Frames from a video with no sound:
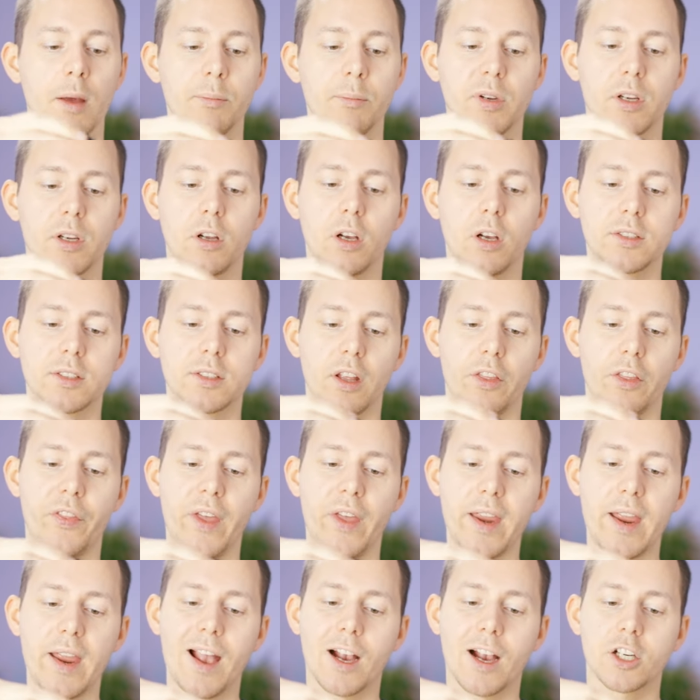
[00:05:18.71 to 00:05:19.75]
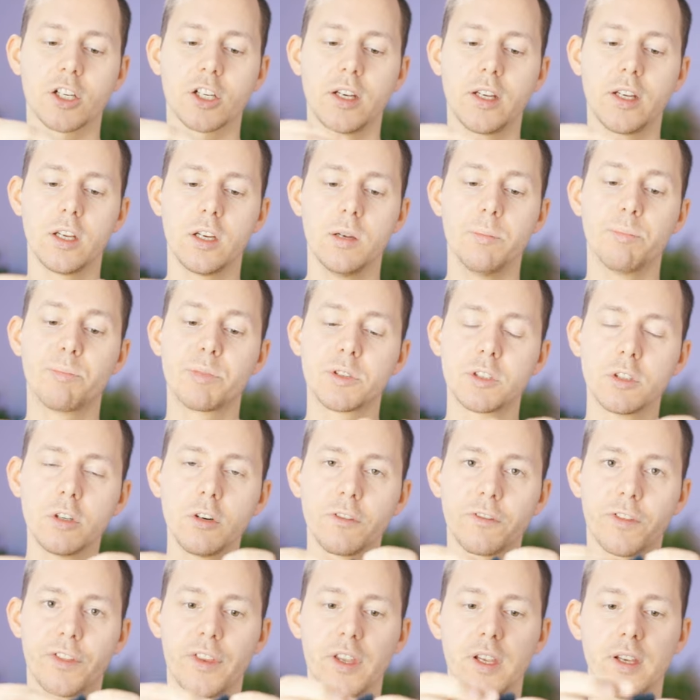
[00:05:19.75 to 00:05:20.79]
because they actually
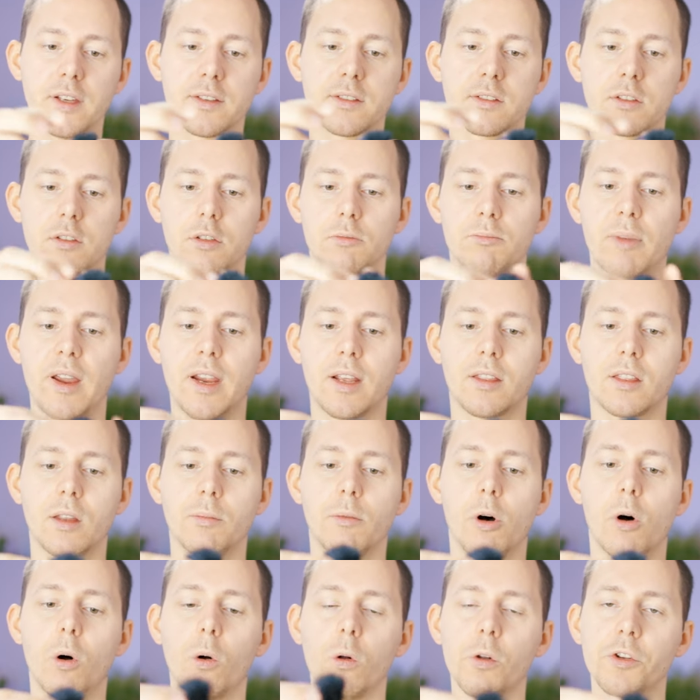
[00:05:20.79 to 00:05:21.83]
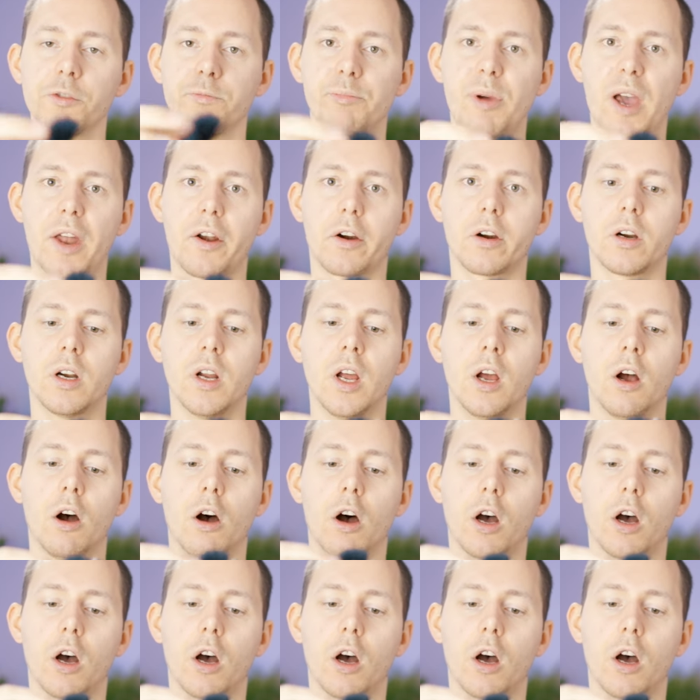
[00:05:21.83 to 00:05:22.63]
improved these to make them hold better